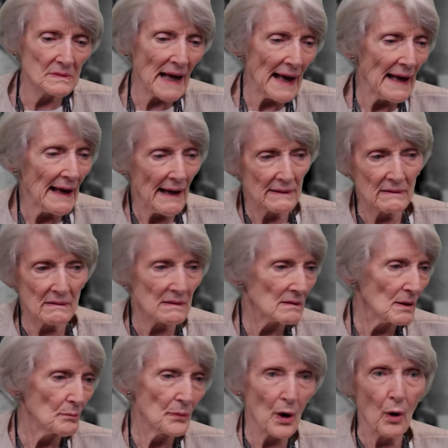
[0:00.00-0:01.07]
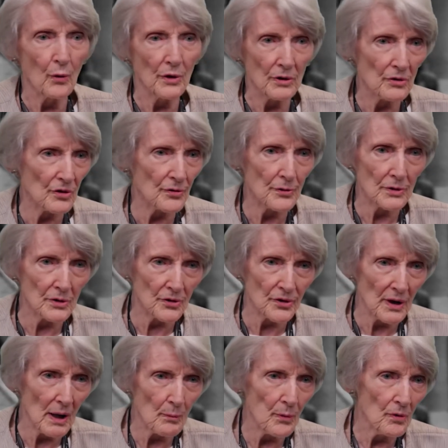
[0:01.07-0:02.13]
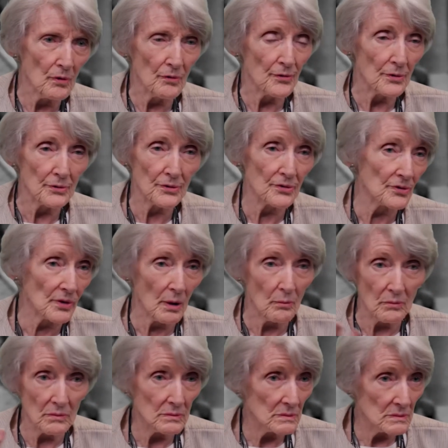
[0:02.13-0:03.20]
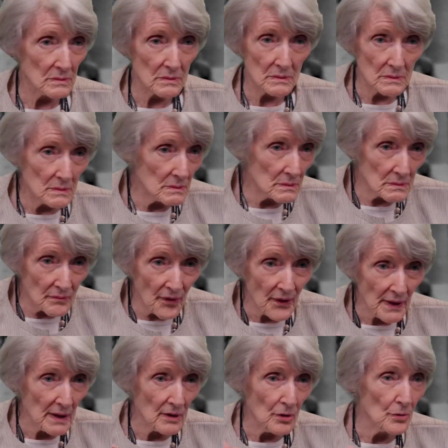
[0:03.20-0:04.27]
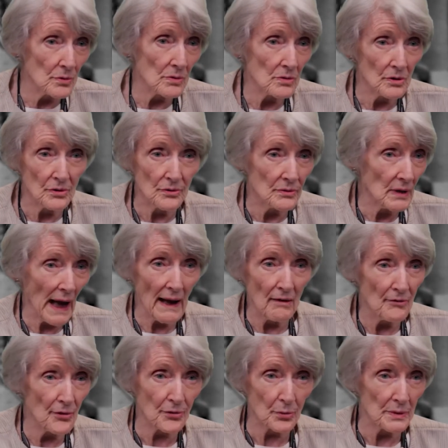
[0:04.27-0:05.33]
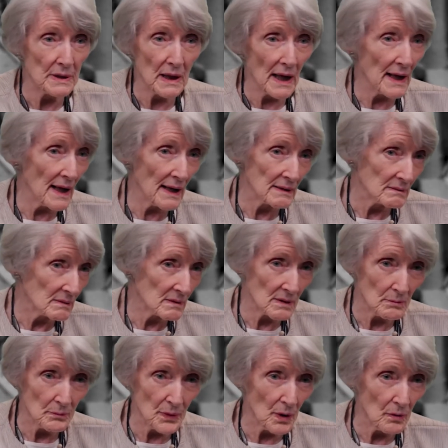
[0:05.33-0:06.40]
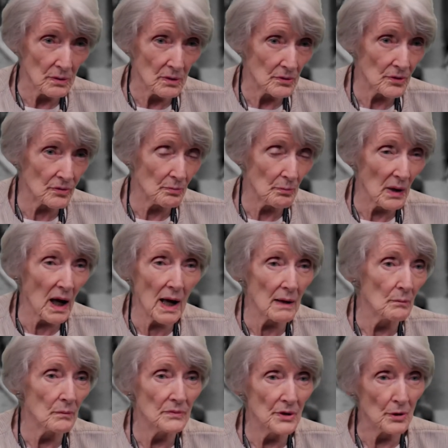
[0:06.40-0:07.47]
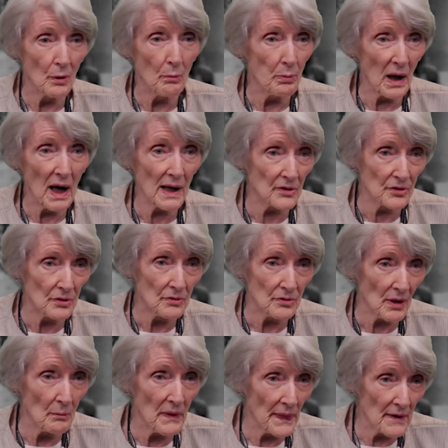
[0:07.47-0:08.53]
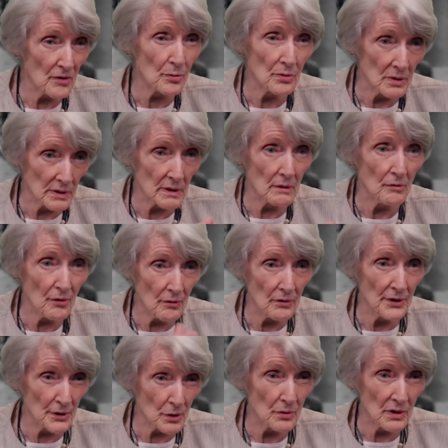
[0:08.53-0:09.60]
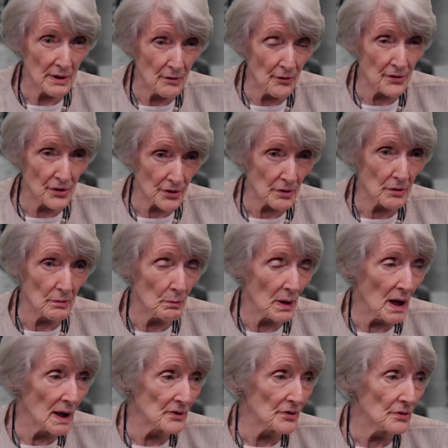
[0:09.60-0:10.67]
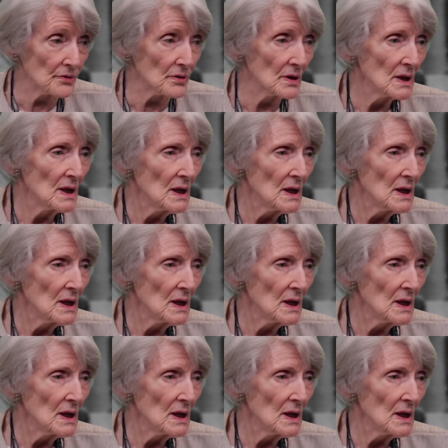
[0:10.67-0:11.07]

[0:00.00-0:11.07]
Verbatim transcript: add components, for example, for some thing, you could have three ad components, you know, boxes. I mean, these were little, literally physical boxes,